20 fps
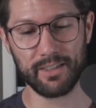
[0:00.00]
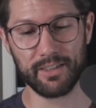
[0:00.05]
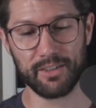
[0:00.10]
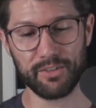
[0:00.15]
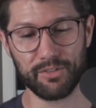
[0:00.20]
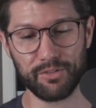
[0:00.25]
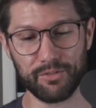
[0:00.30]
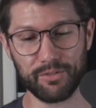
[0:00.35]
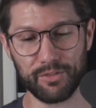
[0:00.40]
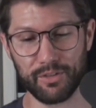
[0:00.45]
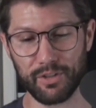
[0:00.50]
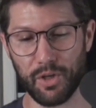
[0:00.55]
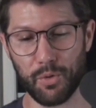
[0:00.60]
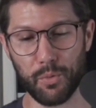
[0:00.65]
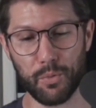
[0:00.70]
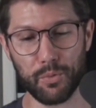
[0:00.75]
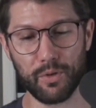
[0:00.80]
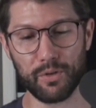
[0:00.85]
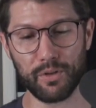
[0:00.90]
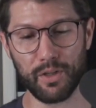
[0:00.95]

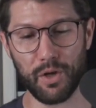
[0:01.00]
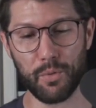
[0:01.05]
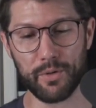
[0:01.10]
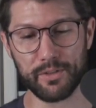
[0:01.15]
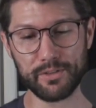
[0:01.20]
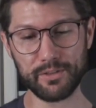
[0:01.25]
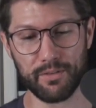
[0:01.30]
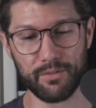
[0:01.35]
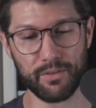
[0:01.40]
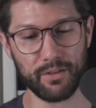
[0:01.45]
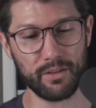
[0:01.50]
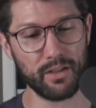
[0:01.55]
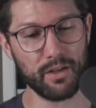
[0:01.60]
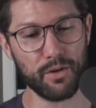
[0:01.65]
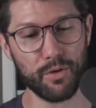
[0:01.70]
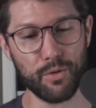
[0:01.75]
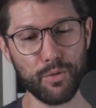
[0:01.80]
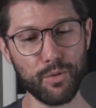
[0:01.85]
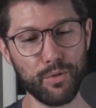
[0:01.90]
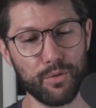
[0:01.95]
lowest of the
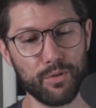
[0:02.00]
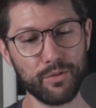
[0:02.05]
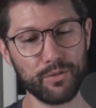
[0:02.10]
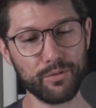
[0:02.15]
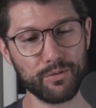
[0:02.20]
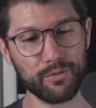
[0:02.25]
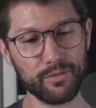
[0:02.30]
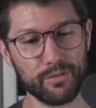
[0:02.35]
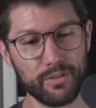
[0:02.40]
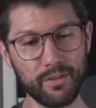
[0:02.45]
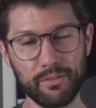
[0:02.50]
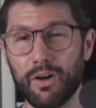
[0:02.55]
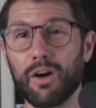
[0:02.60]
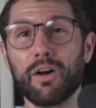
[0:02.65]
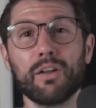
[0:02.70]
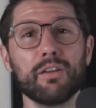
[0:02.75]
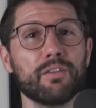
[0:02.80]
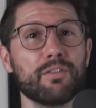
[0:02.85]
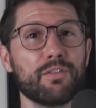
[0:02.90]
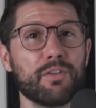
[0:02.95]
low of
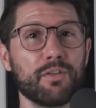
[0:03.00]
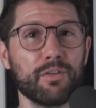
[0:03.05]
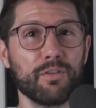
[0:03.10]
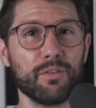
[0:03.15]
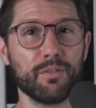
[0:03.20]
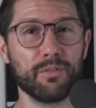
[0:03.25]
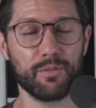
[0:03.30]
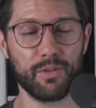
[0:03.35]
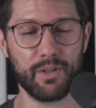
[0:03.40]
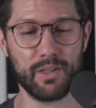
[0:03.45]
all of these